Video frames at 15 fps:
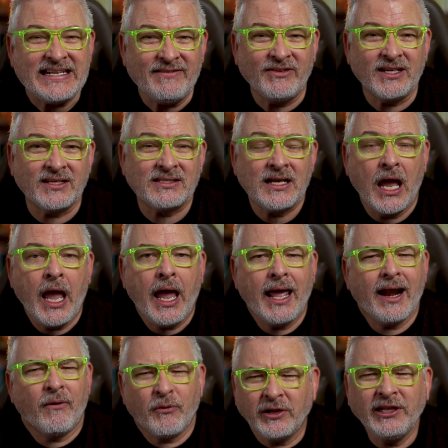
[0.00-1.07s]
devious,
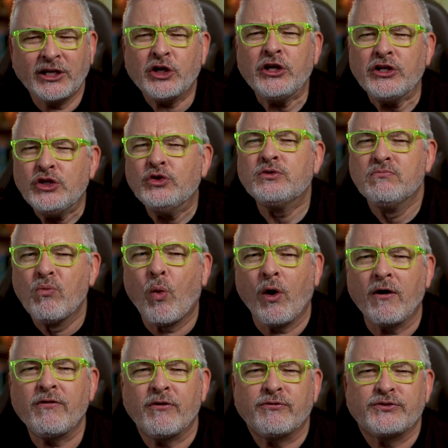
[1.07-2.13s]
and I really could have used more
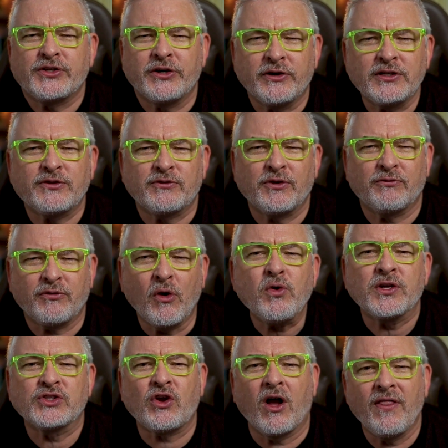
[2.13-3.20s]
of the series to
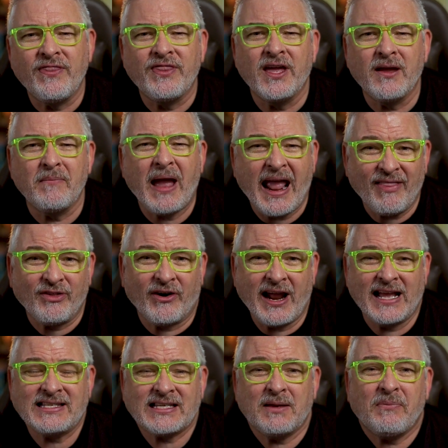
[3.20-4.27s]
focus on them and their
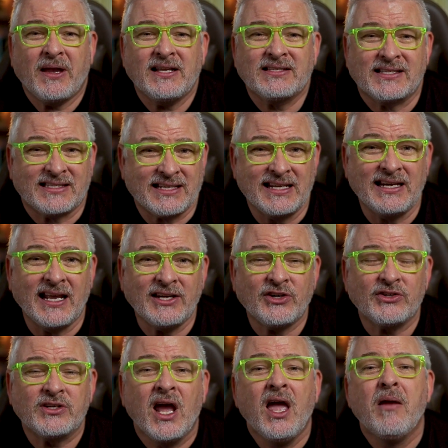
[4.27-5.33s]
escapades as
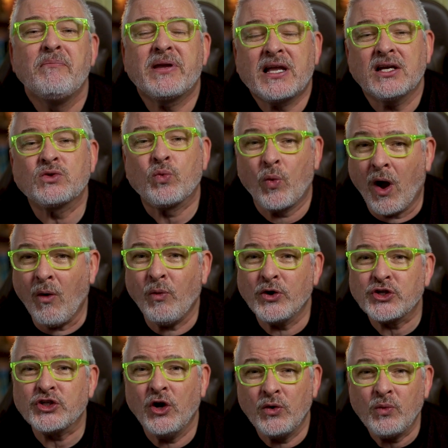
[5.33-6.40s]
teenagers, because what we're
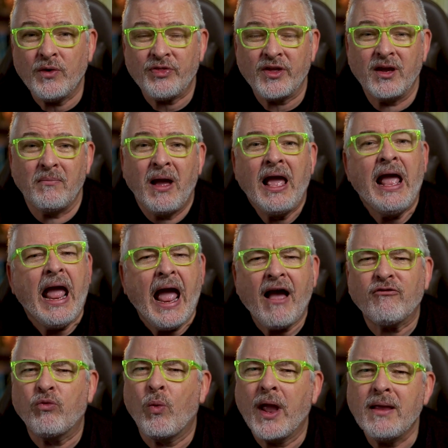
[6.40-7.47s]
shown with them
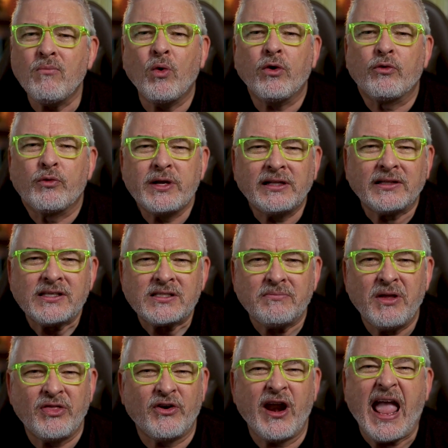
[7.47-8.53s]
have way more realism
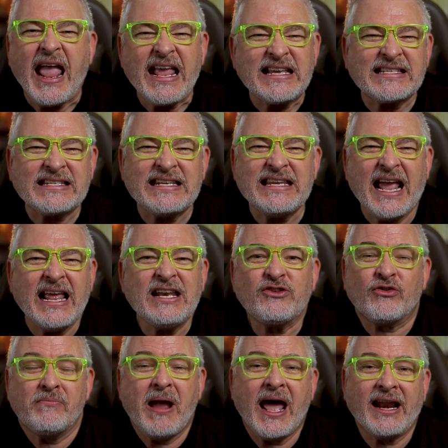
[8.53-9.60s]
in their angsty and
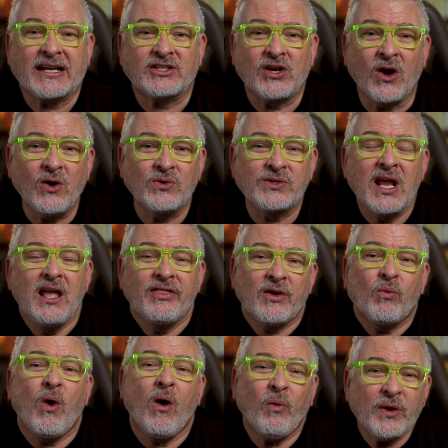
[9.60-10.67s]
dramatic tones
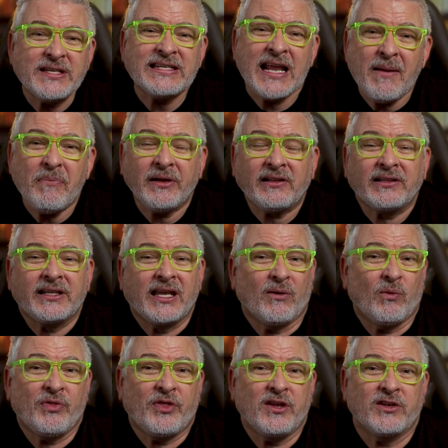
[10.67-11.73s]
than what we typically get
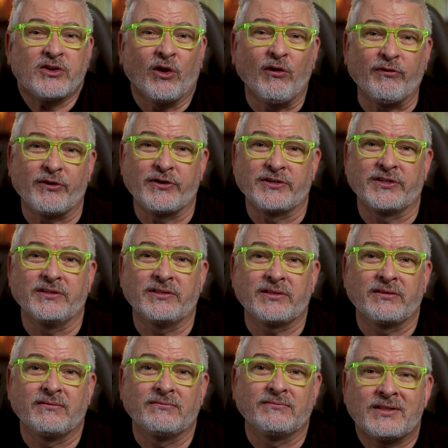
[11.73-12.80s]
with the adult
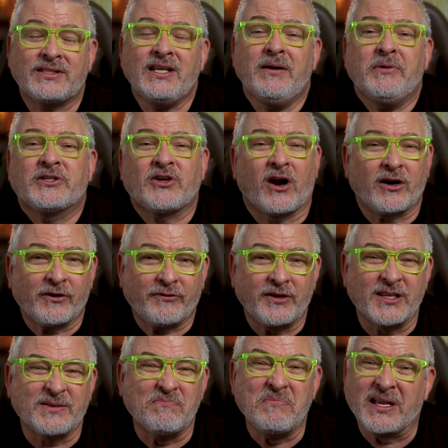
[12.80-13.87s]
versions. The cinematography
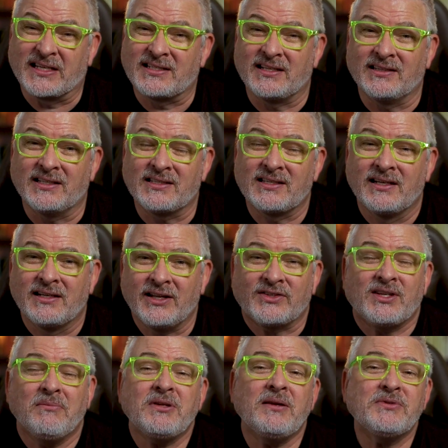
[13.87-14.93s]
is mixed in this. Now,
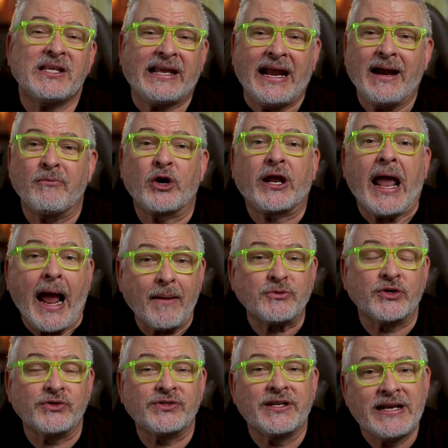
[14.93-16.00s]
sometimes the camera
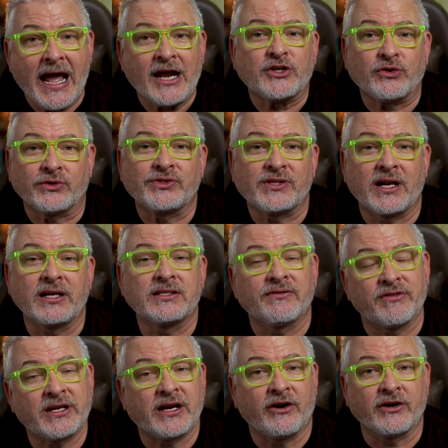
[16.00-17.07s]
captures the natural settings
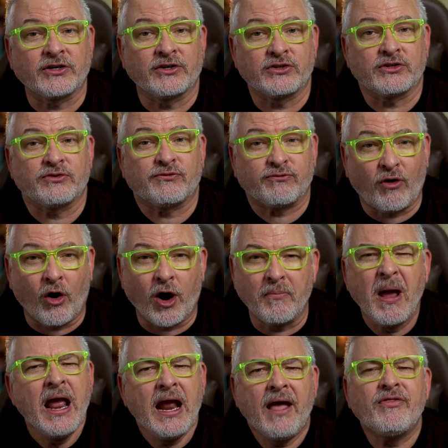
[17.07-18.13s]
of the characters' farm
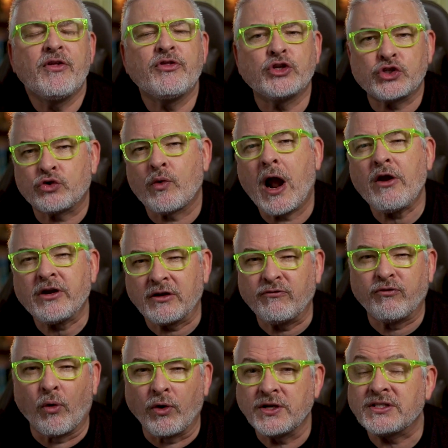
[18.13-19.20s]
and then the surrounding
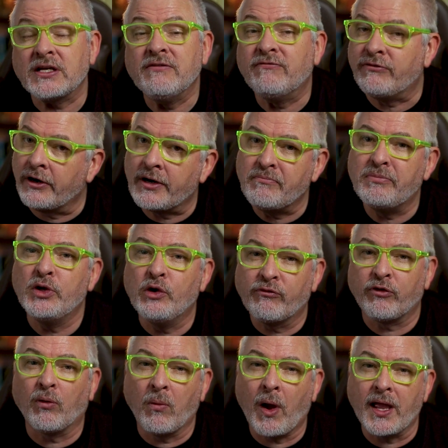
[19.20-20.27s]
forest in very
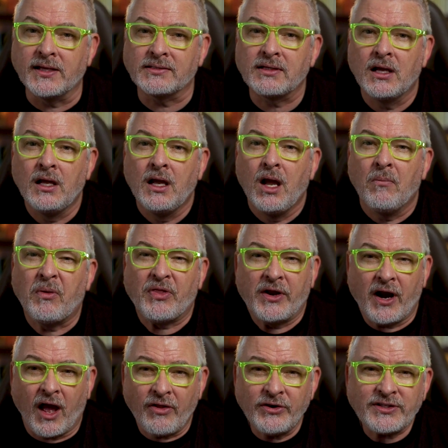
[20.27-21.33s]
beautiful ways. But
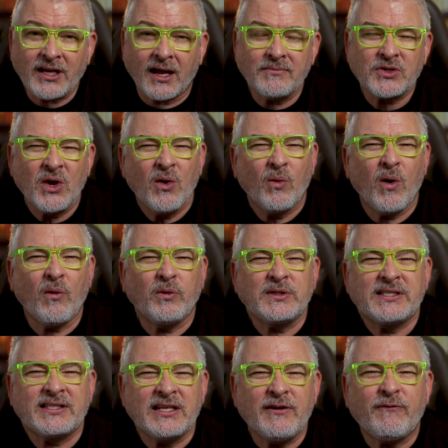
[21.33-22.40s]
then other times, what we
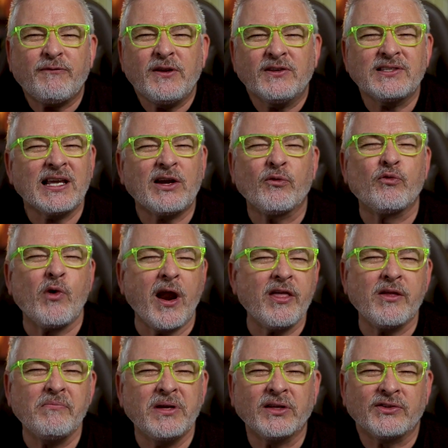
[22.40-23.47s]
see feels like a
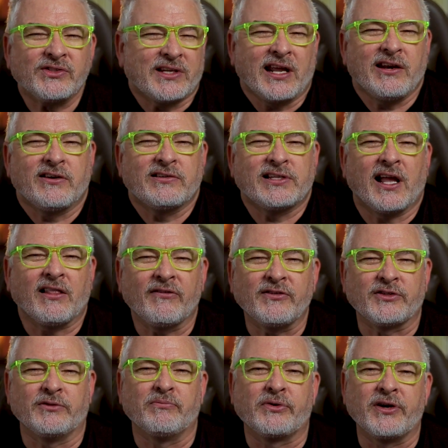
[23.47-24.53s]
run-of-the-mill standard
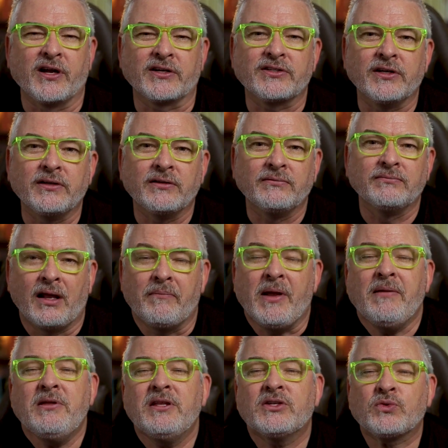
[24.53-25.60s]
television production. And
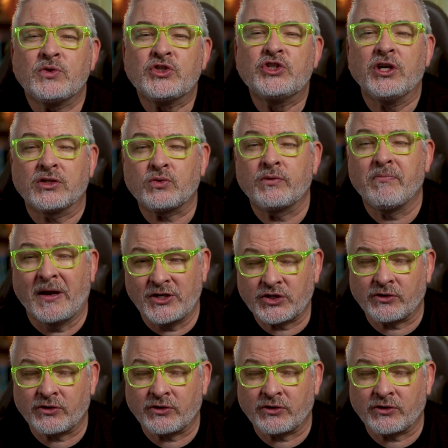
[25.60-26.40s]
maybe this was just with my